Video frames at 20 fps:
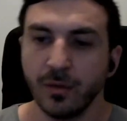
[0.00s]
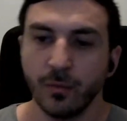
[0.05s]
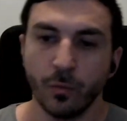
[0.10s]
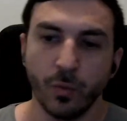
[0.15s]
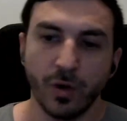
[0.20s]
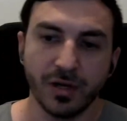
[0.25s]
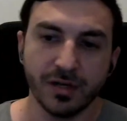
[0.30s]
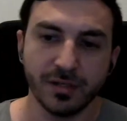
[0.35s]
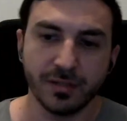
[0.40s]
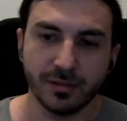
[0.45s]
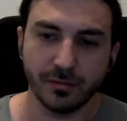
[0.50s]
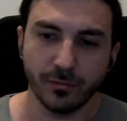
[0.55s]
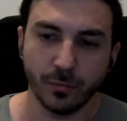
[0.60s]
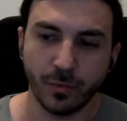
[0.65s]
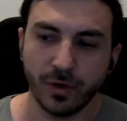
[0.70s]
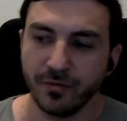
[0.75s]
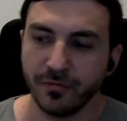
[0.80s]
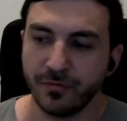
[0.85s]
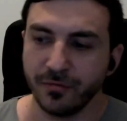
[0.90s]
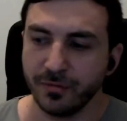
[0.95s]
One
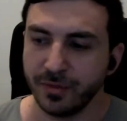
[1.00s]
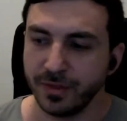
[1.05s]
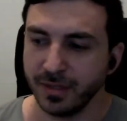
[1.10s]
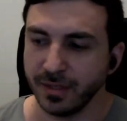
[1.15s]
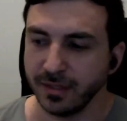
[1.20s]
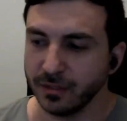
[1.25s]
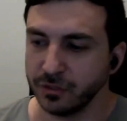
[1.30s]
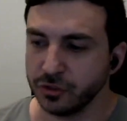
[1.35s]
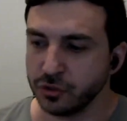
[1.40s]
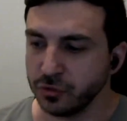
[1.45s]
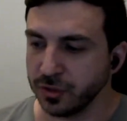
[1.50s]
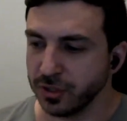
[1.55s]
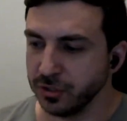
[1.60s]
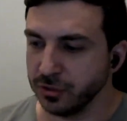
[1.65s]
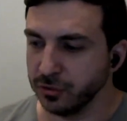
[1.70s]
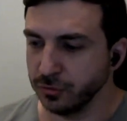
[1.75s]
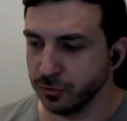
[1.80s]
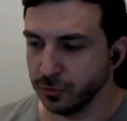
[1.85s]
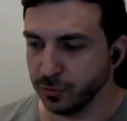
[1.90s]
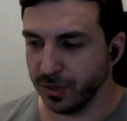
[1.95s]
one thing that you
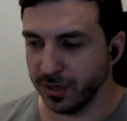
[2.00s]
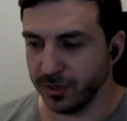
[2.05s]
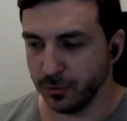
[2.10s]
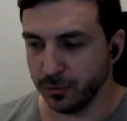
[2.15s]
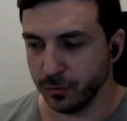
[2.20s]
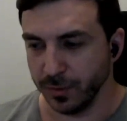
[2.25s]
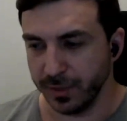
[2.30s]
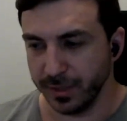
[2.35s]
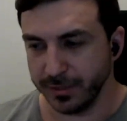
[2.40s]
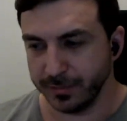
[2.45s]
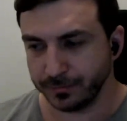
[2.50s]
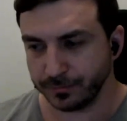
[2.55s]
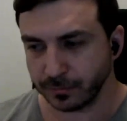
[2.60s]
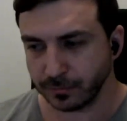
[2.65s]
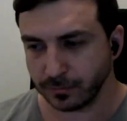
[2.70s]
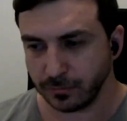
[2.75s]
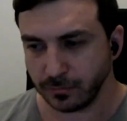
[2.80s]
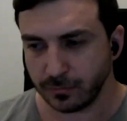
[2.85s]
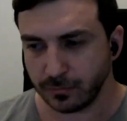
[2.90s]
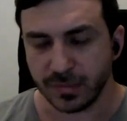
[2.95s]
can right away
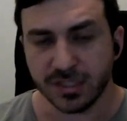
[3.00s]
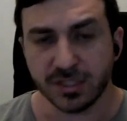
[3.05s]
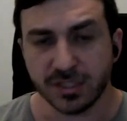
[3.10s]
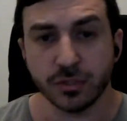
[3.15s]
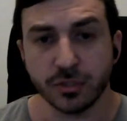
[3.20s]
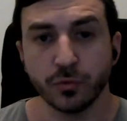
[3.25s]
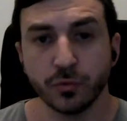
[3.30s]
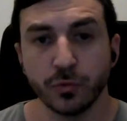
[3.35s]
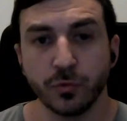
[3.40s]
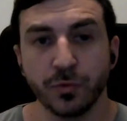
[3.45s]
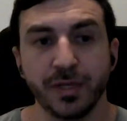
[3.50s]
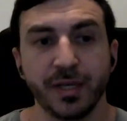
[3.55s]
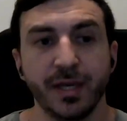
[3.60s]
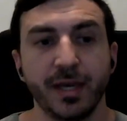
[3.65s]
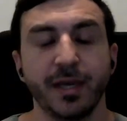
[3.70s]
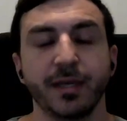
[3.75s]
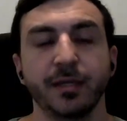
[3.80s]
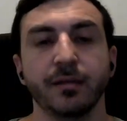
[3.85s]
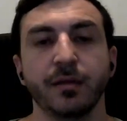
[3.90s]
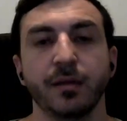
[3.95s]
is to
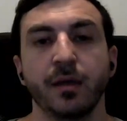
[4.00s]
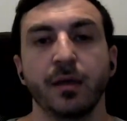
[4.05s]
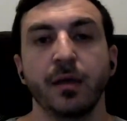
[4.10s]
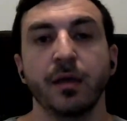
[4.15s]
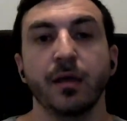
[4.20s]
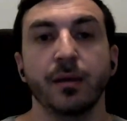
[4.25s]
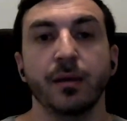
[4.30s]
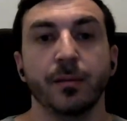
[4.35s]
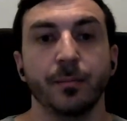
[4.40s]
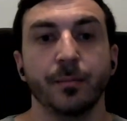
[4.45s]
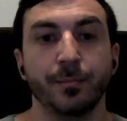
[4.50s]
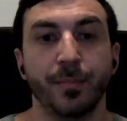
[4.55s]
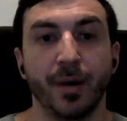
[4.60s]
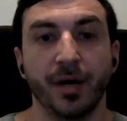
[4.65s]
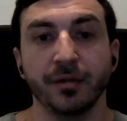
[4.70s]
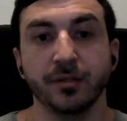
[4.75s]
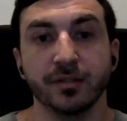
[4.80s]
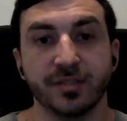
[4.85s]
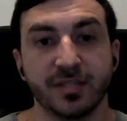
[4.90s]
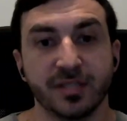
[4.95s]
create
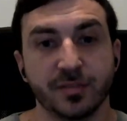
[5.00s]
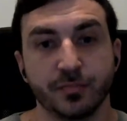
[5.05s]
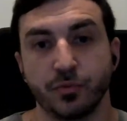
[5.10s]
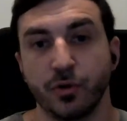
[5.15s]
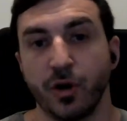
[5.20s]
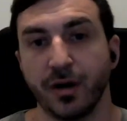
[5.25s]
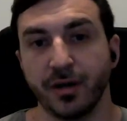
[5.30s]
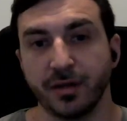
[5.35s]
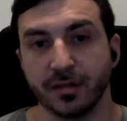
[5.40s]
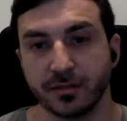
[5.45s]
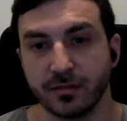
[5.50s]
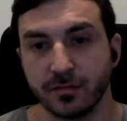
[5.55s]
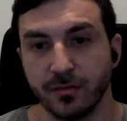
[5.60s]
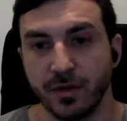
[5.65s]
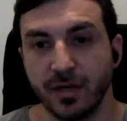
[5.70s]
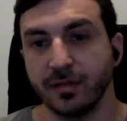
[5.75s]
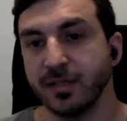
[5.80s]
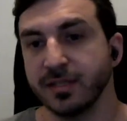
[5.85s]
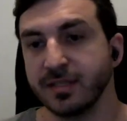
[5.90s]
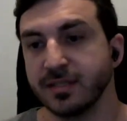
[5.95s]
bundles as products,
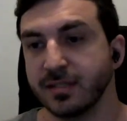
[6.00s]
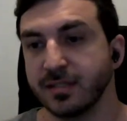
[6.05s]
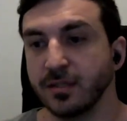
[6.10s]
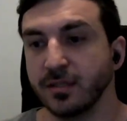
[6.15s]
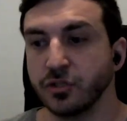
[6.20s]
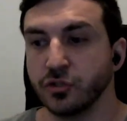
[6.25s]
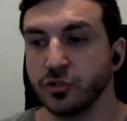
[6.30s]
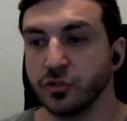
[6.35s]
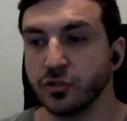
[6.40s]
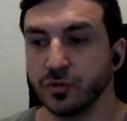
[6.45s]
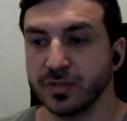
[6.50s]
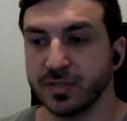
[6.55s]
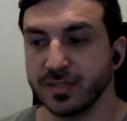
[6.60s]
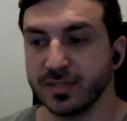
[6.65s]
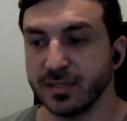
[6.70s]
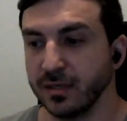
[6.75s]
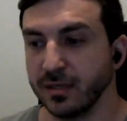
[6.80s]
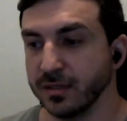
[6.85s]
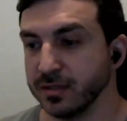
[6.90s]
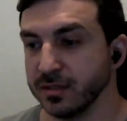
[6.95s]
right? Let's say that you are
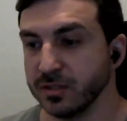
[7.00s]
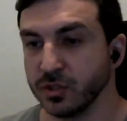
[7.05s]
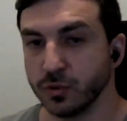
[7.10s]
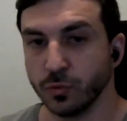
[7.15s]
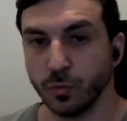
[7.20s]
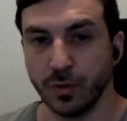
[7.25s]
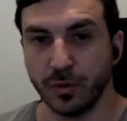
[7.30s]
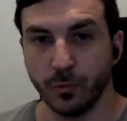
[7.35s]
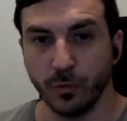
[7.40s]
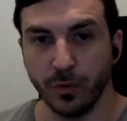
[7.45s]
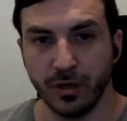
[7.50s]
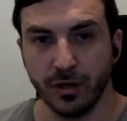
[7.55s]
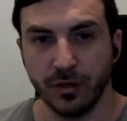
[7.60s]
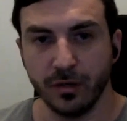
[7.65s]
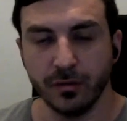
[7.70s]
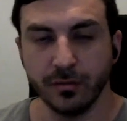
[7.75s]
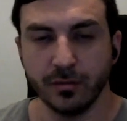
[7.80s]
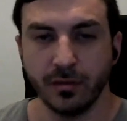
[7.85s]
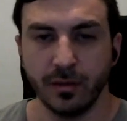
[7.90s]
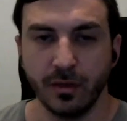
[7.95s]
selling
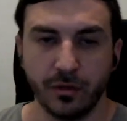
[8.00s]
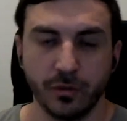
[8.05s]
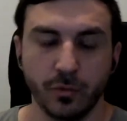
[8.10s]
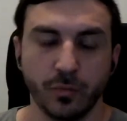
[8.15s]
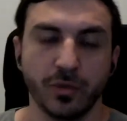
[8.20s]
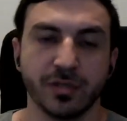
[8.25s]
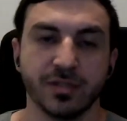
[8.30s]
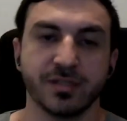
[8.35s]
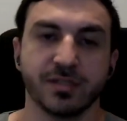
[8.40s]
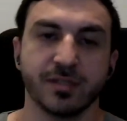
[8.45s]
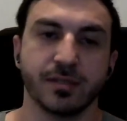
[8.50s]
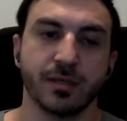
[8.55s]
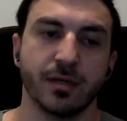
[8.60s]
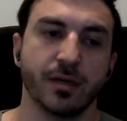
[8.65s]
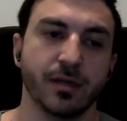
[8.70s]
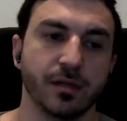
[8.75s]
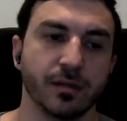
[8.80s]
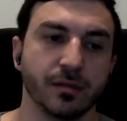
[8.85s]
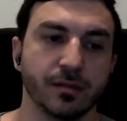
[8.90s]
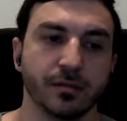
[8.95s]
swimwear and you want to
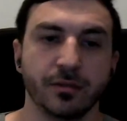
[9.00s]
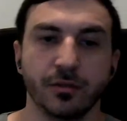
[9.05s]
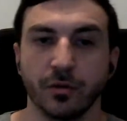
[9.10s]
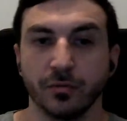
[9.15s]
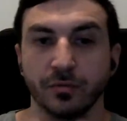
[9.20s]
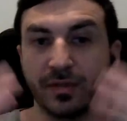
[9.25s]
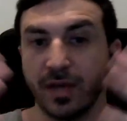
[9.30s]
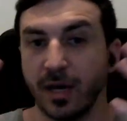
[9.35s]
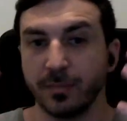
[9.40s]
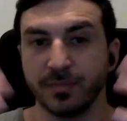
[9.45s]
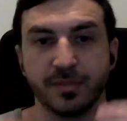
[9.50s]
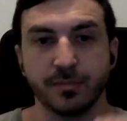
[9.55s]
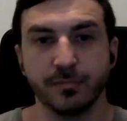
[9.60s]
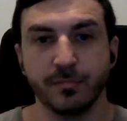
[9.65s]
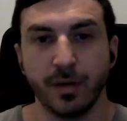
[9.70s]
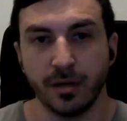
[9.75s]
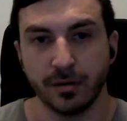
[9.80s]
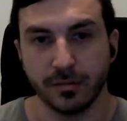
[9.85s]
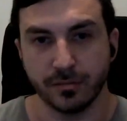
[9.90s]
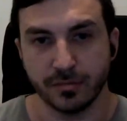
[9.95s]
sell, you know, tops
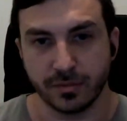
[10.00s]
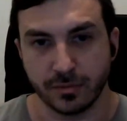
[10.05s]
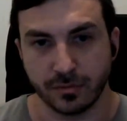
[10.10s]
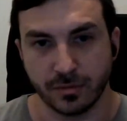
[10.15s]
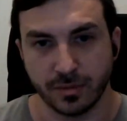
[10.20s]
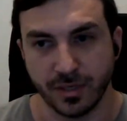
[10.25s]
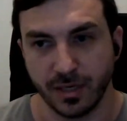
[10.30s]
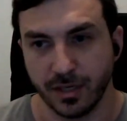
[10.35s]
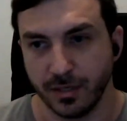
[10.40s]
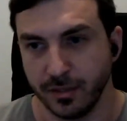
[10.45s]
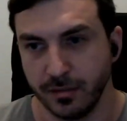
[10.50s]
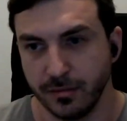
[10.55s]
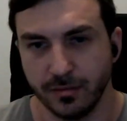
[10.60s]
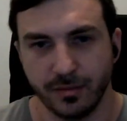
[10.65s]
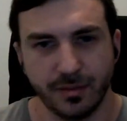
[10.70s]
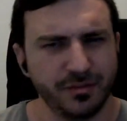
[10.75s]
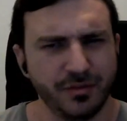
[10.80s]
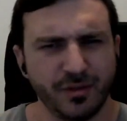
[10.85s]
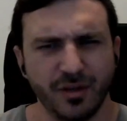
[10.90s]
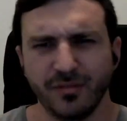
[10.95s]
and bottoms together,
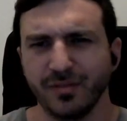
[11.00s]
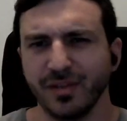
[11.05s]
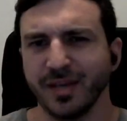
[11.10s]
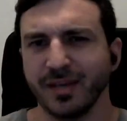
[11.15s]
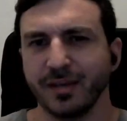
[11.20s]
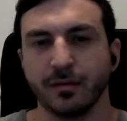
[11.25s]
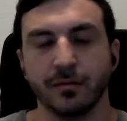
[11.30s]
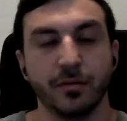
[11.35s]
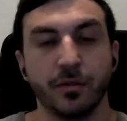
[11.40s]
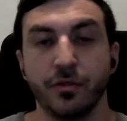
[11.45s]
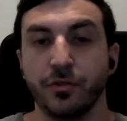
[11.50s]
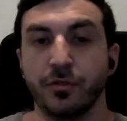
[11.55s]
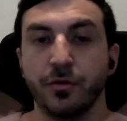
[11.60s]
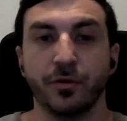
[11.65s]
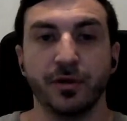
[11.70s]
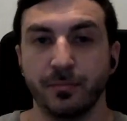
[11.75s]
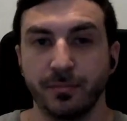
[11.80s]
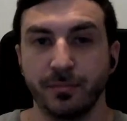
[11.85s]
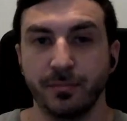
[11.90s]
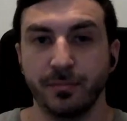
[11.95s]
and you have like
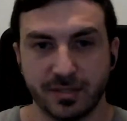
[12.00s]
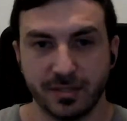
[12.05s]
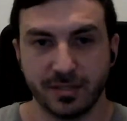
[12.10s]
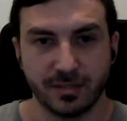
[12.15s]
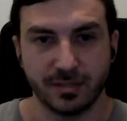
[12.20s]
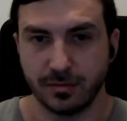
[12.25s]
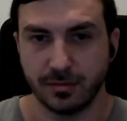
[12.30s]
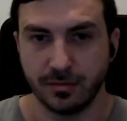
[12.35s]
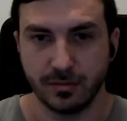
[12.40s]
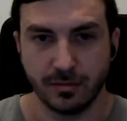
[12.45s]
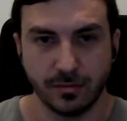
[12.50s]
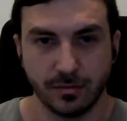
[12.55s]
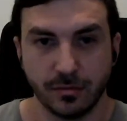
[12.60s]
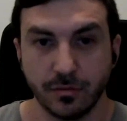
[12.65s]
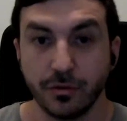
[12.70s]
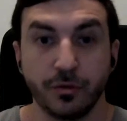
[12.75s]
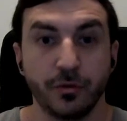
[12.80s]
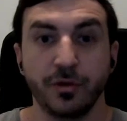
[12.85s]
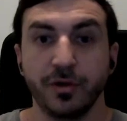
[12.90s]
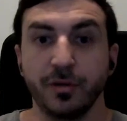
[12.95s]
30 pieces,
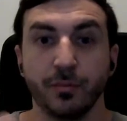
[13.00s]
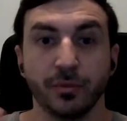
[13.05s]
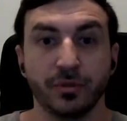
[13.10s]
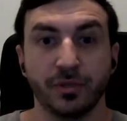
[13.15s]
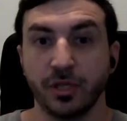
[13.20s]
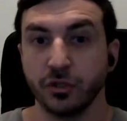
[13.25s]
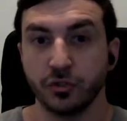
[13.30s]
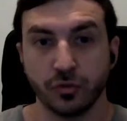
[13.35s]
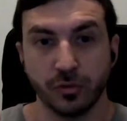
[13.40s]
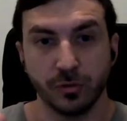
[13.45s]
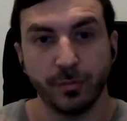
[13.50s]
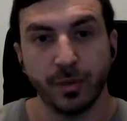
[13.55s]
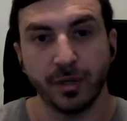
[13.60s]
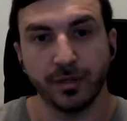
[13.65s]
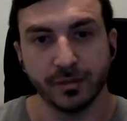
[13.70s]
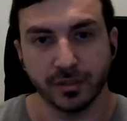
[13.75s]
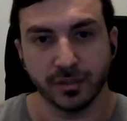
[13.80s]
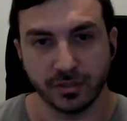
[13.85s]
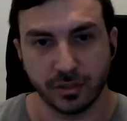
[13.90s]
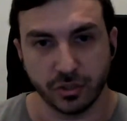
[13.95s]
30 potential
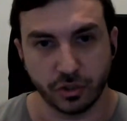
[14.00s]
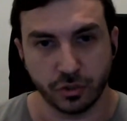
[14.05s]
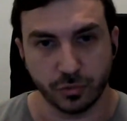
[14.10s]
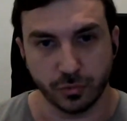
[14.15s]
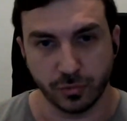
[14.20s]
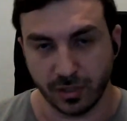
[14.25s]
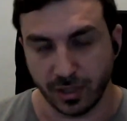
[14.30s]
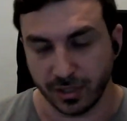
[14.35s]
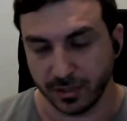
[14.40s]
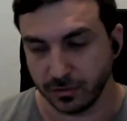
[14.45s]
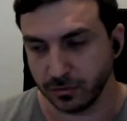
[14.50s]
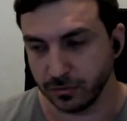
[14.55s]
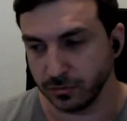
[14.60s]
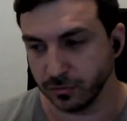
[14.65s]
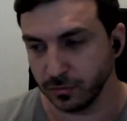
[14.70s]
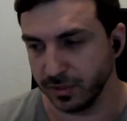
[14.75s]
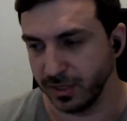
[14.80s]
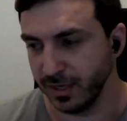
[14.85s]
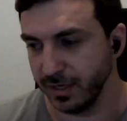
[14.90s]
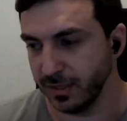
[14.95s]
bundles that you would like to
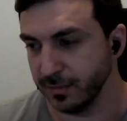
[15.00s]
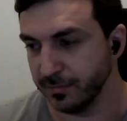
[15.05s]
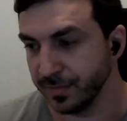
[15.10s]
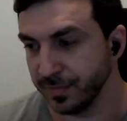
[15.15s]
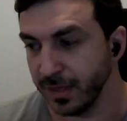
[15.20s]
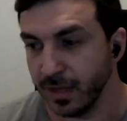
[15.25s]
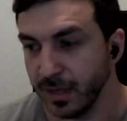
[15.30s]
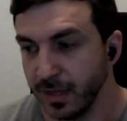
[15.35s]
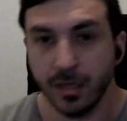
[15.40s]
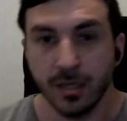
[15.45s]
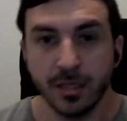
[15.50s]
create.